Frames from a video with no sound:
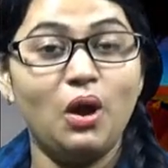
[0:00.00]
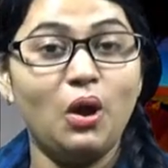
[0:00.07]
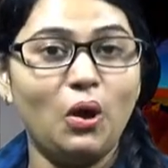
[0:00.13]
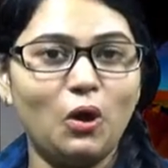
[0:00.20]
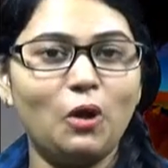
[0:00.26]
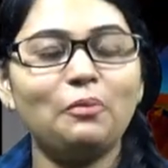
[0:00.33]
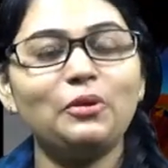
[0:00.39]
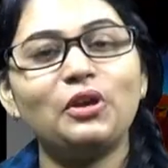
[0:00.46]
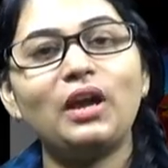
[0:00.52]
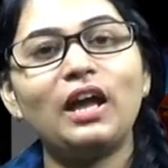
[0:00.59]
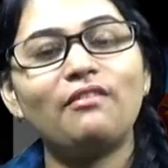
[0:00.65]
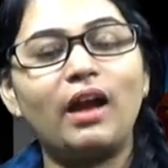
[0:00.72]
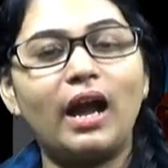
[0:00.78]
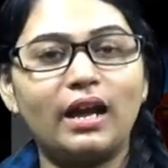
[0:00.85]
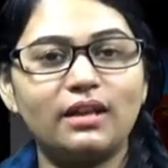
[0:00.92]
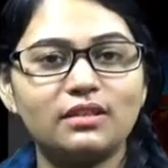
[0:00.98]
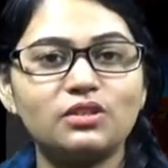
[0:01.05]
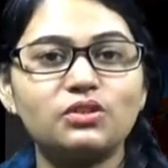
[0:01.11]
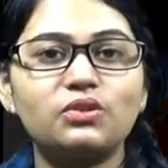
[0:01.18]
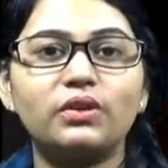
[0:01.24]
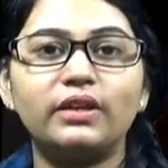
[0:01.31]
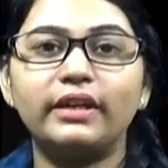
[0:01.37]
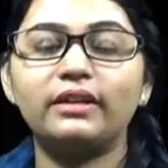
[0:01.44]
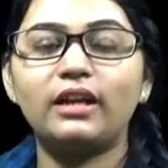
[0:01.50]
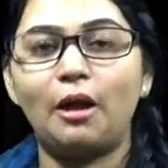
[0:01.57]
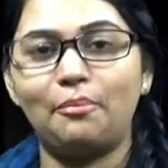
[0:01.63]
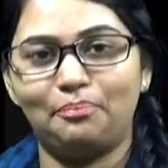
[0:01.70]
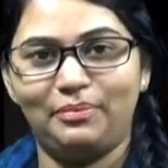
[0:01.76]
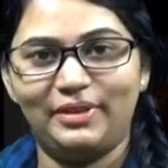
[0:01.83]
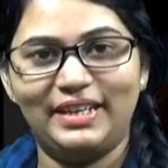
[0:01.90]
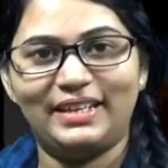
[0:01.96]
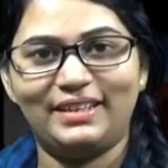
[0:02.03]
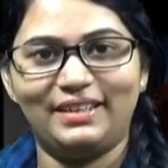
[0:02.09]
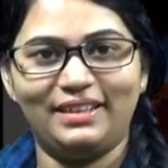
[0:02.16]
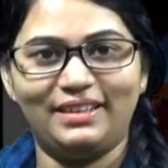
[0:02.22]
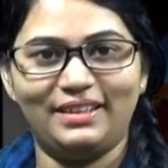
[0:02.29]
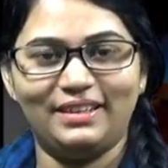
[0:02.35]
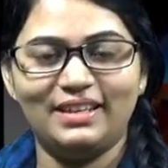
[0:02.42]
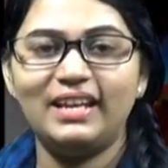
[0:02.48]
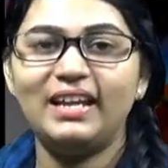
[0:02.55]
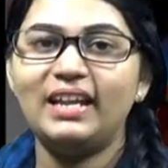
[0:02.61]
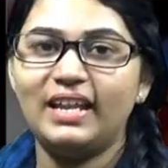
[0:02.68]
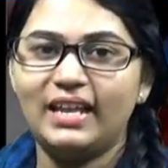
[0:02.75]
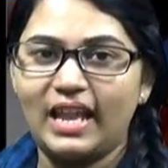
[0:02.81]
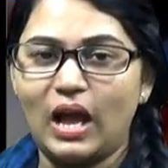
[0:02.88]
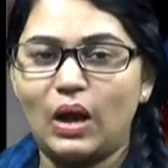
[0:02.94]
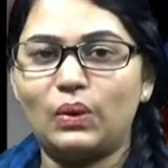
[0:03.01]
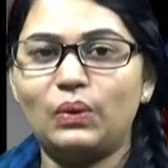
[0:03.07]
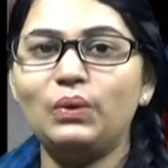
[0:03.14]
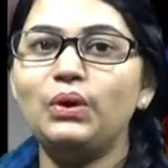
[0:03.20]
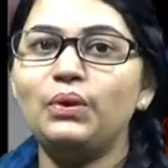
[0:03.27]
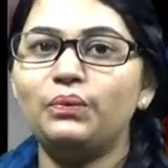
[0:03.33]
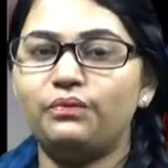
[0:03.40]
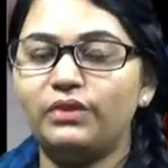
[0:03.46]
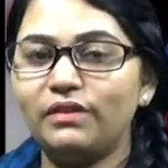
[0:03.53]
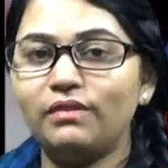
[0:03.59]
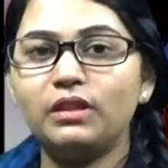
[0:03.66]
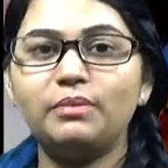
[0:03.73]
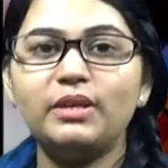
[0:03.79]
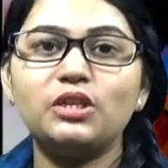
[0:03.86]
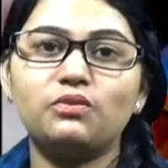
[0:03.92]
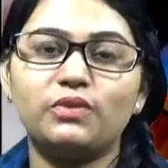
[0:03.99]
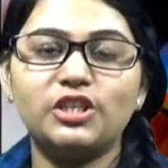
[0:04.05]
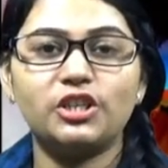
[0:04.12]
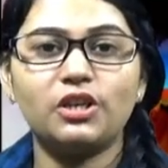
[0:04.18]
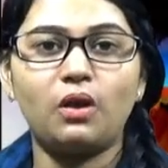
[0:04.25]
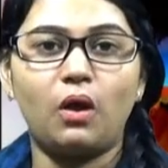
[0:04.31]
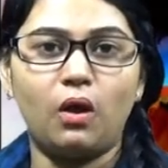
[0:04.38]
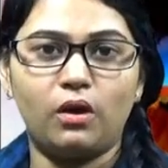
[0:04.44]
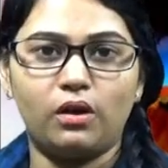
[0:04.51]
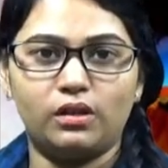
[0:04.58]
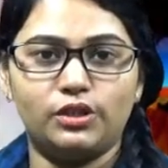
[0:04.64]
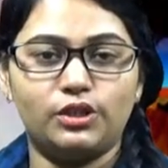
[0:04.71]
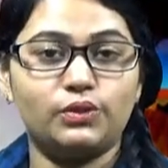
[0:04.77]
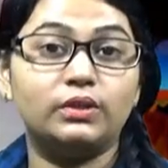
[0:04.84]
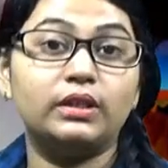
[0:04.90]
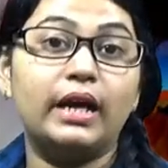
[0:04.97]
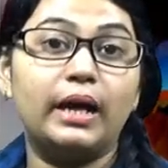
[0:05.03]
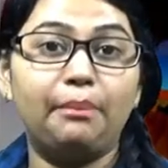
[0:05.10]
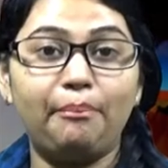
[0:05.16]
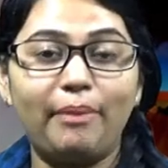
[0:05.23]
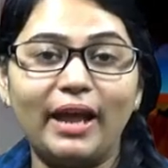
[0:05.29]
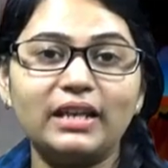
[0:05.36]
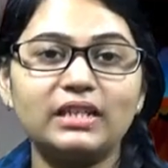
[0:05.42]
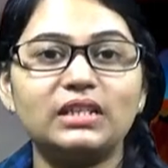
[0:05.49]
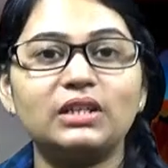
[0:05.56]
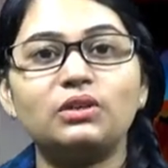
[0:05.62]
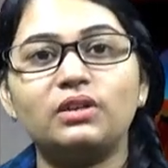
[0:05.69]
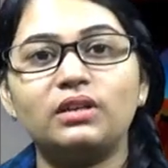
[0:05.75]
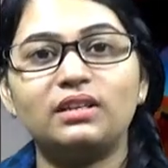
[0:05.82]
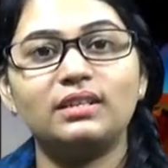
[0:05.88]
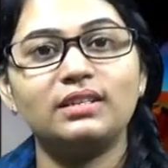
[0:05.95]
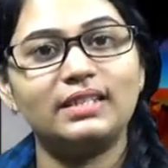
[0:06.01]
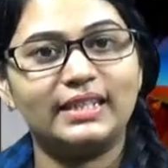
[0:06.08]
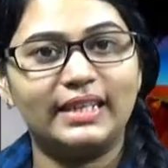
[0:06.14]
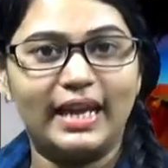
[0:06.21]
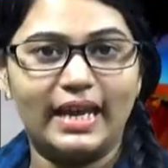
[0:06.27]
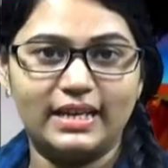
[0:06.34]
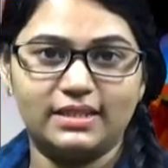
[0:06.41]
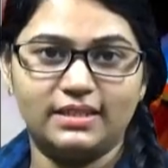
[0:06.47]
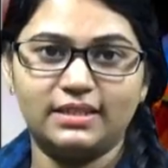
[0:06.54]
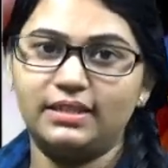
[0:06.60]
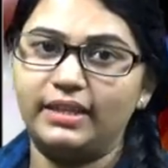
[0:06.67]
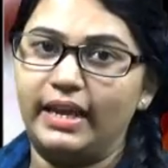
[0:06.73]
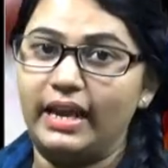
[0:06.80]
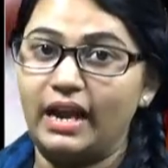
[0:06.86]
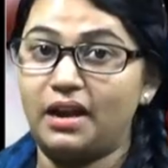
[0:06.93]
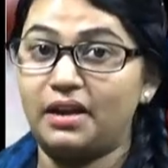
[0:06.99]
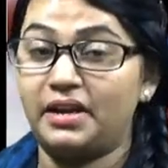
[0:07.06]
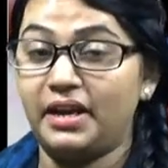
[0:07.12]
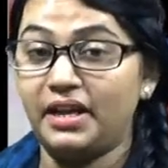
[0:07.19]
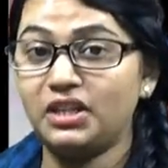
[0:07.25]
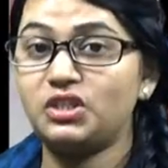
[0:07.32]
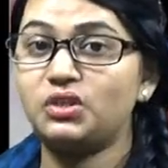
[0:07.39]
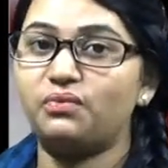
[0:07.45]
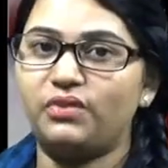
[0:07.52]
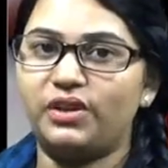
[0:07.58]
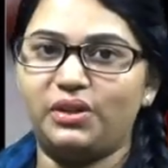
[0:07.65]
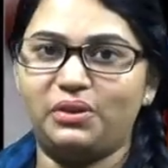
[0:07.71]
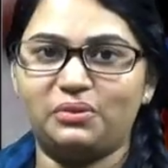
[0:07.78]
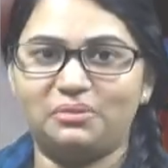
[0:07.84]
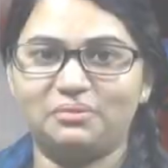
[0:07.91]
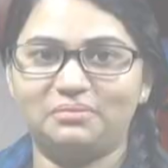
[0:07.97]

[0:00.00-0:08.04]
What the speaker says: Hope you have understood it completely. Now we will be switching on to the appendicular skeleton in our next video.